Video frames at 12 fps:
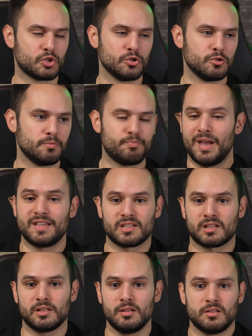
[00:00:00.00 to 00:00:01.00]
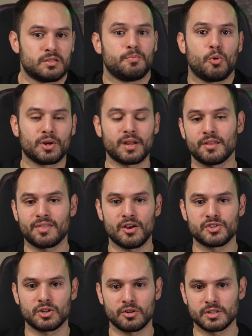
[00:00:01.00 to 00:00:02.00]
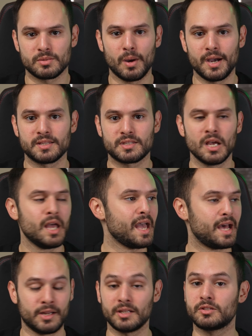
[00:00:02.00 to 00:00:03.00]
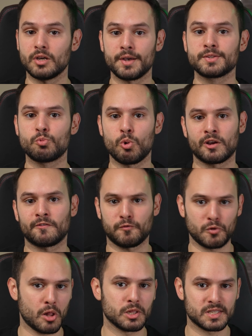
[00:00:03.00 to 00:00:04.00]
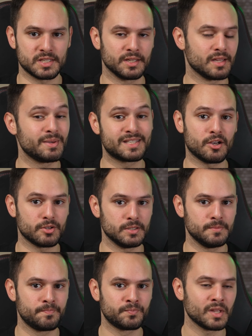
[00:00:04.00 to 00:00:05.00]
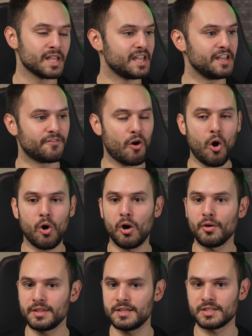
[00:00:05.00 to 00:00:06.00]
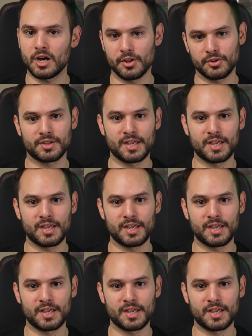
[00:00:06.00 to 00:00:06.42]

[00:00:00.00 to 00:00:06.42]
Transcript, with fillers: to basically support 8,000 hertz mice, and it does work flawlessly. And let me tell you, if all these other